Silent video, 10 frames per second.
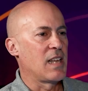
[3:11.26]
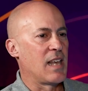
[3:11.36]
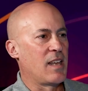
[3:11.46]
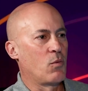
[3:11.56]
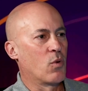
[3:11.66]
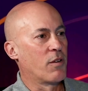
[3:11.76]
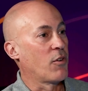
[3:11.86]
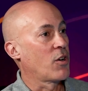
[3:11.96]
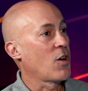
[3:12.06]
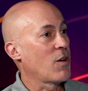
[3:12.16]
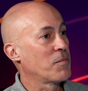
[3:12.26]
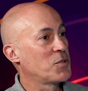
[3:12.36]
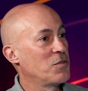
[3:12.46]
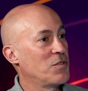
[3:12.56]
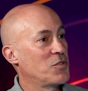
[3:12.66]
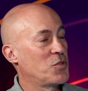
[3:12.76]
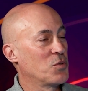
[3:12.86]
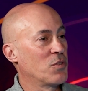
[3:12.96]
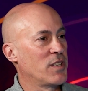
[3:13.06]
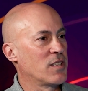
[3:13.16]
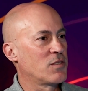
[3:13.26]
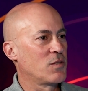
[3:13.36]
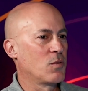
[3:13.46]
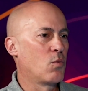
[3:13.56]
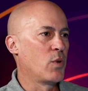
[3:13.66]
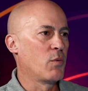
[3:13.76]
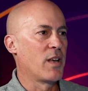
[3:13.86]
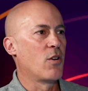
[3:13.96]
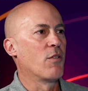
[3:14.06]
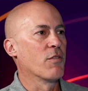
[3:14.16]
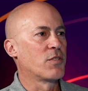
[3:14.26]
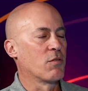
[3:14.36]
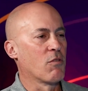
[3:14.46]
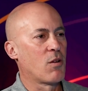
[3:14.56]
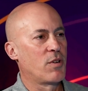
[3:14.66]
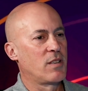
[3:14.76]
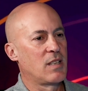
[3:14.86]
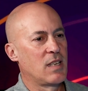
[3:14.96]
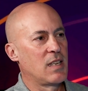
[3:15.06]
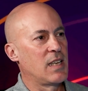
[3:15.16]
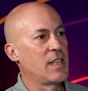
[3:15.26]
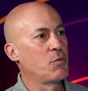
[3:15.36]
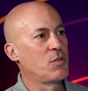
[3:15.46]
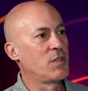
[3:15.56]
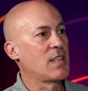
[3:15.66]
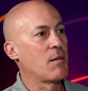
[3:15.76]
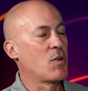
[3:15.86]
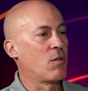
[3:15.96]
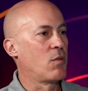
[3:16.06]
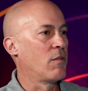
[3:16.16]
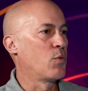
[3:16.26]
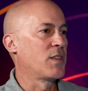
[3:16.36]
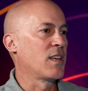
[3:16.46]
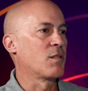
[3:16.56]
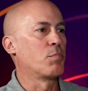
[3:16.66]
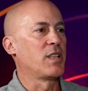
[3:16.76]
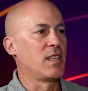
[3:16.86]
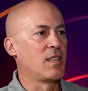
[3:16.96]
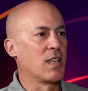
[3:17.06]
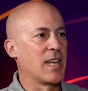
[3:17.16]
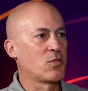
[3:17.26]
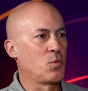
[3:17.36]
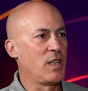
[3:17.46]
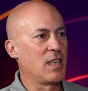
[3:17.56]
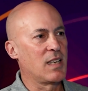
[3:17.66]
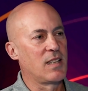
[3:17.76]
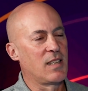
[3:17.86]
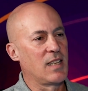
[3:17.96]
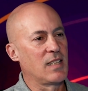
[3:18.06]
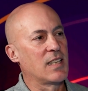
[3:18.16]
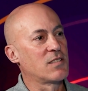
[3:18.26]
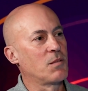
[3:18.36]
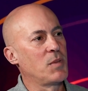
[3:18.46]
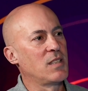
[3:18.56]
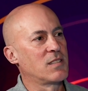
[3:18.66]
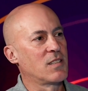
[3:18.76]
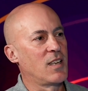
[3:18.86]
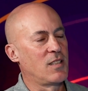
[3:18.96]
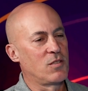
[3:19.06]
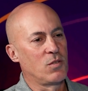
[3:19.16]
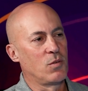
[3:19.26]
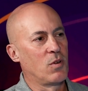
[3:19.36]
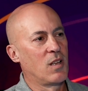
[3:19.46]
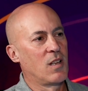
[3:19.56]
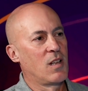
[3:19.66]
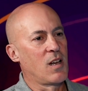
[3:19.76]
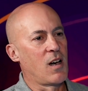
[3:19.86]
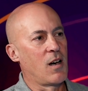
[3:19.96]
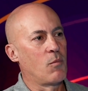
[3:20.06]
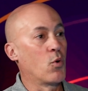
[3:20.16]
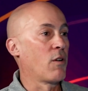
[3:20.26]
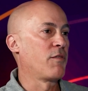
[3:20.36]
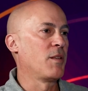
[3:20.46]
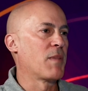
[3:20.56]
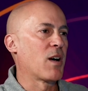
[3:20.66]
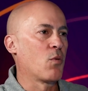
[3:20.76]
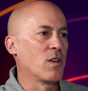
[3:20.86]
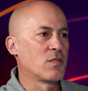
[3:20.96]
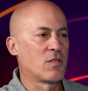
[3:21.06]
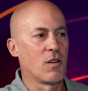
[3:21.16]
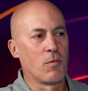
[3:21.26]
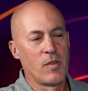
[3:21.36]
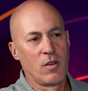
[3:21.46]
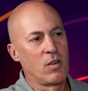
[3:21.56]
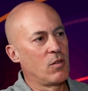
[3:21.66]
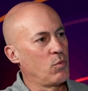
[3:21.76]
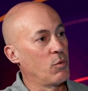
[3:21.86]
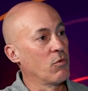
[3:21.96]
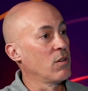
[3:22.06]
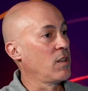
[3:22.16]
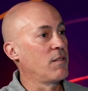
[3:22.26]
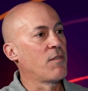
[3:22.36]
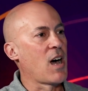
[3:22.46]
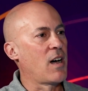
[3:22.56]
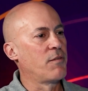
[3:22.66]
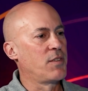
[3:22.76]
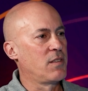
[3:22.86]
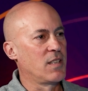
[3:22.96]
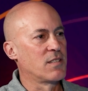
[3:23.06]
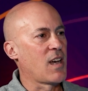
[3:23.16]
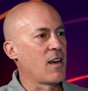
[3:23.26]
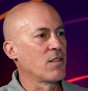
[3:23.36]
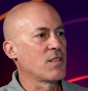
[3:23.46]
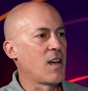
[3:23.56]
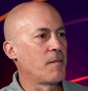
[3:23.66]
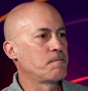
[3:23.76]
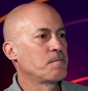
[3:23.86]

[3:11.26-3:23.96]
and one of our co-op students, Julius. We went over to Rowan, and they would do a demo of what they completed last week, and then they get some insight into what our feedback was. So we were really involved the entire time.